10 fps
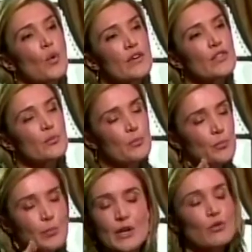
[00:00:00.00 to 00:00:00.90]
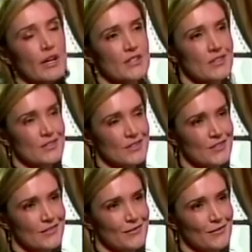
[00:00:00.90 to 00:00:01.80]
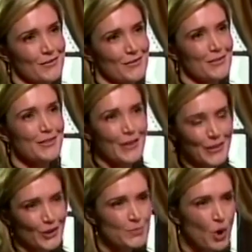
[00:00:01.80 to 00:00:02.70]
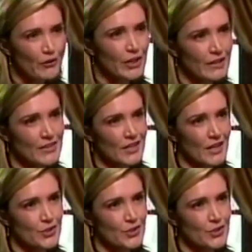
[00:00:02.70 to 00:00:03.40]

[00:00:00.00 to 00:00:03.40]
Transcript: One of the big reasons that there is poverty in this